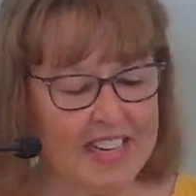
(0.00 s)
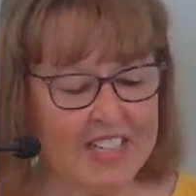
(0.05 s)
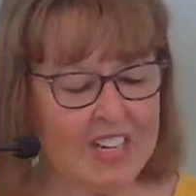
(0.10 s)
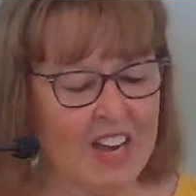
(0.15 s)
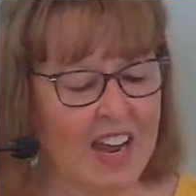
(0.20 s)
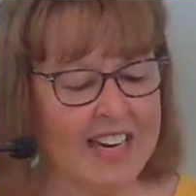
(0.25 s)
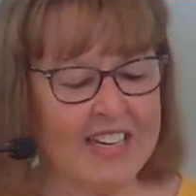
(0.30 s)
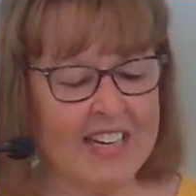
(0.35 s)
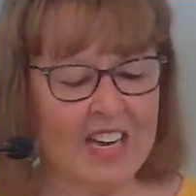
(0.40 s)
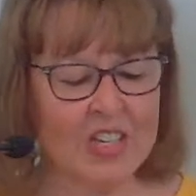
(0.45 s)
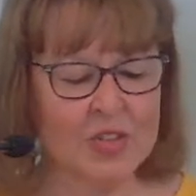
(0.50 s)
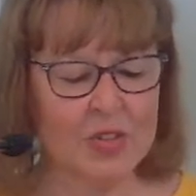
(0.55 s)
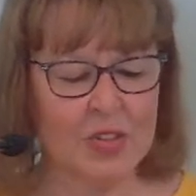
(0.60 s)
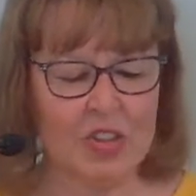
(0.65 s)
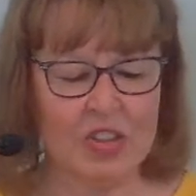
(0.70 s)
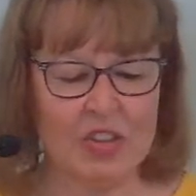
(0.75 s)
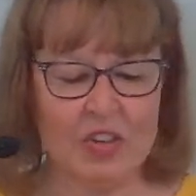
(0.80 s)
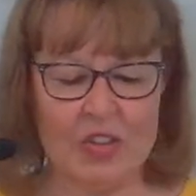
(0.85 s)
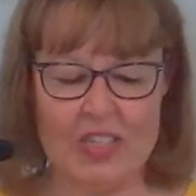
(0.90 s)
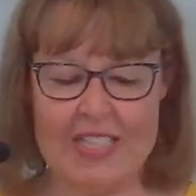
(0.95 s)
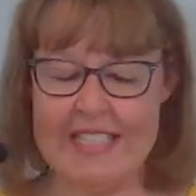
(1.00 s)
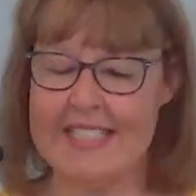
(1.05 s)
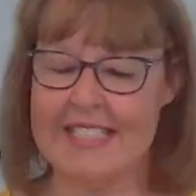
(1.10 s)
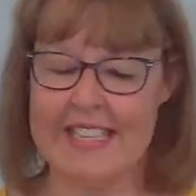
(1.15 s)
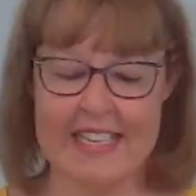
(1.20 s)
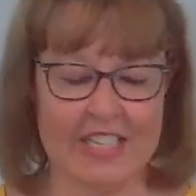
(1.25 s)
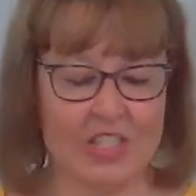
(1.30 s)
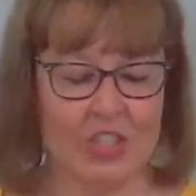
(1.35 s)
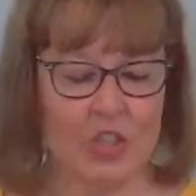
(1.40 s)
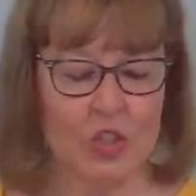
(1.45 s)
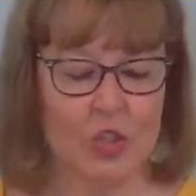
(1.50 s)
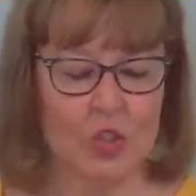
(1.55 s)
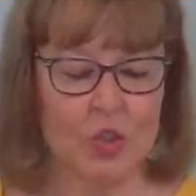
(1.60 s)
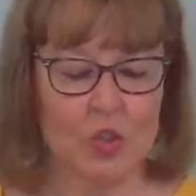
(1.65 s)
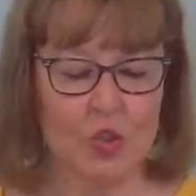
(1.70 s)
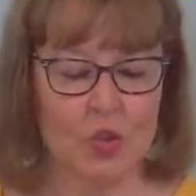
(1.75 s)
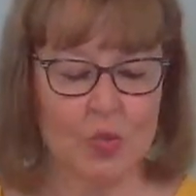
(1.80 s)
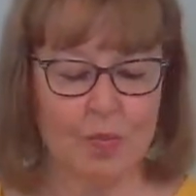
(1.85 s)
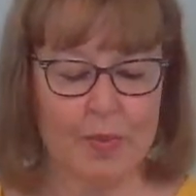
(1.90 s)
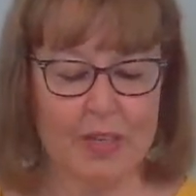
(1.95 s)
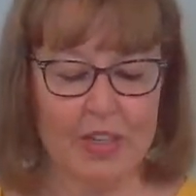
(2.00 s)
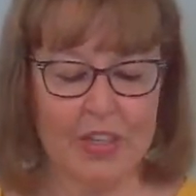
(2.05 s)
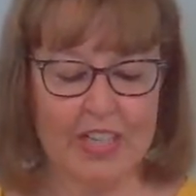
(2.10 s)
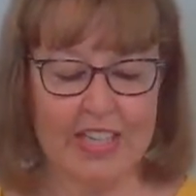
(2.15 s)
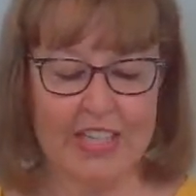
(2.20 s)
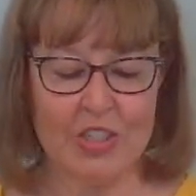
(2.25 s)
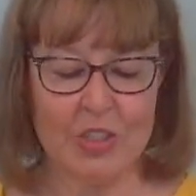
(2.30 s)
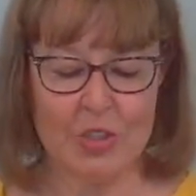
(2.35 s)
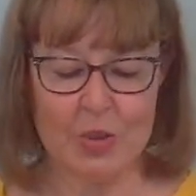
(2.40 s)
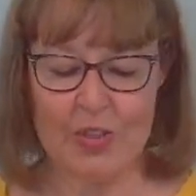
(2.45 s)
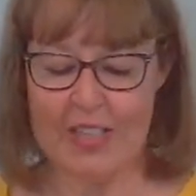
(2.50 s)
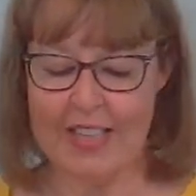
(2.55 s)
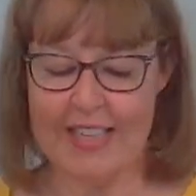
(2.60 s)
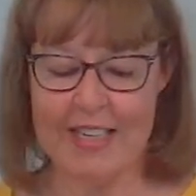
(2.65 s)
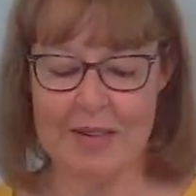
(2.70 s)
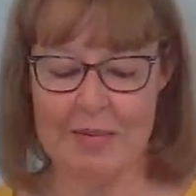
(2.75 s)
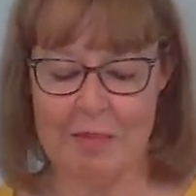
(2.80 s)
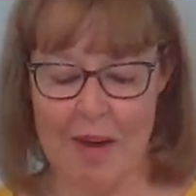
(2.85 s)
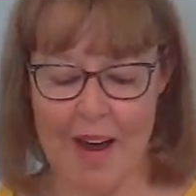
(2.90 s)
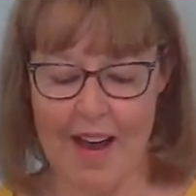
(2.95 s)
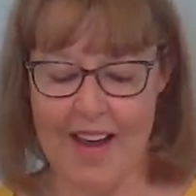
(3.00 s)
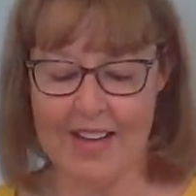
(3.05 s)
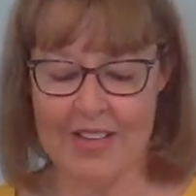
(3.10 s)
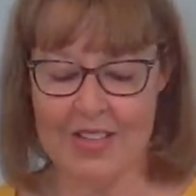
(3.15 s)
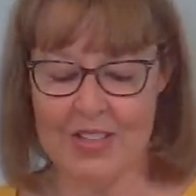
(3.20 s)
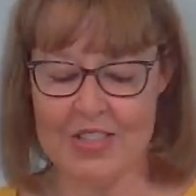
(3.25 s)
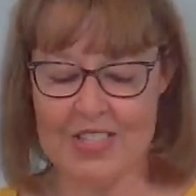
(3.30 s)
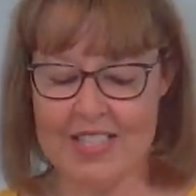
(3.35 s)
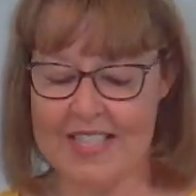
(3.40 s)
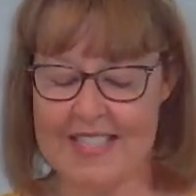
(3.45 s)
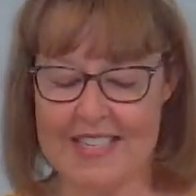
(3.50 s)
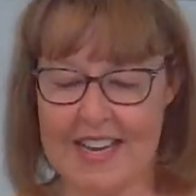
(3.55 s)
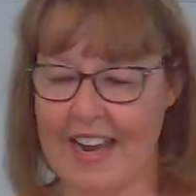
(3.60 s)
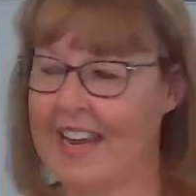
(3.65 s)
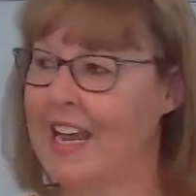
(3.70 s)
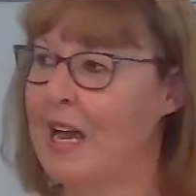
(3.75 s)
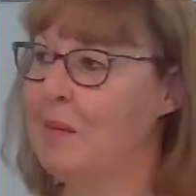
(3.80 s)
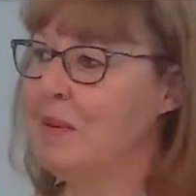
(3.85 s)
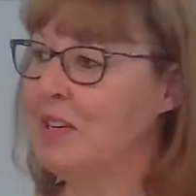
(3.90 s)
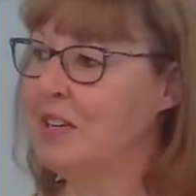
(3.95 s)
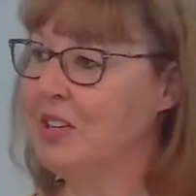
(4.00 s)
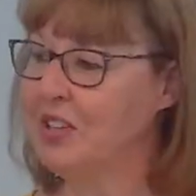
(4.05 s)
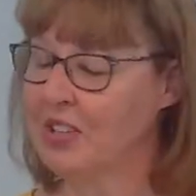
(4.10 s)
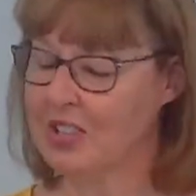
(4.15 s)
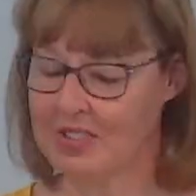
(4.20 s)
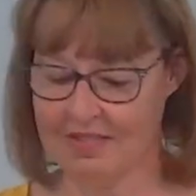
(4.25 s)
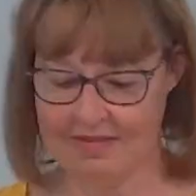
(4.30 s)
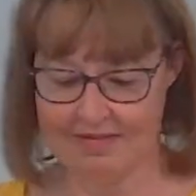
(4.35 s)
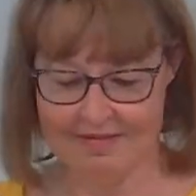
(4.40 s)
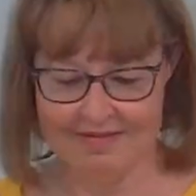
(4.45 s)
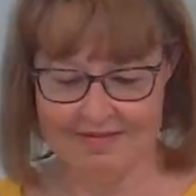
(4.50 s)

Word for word: like 936 billion trillion miles in diameter,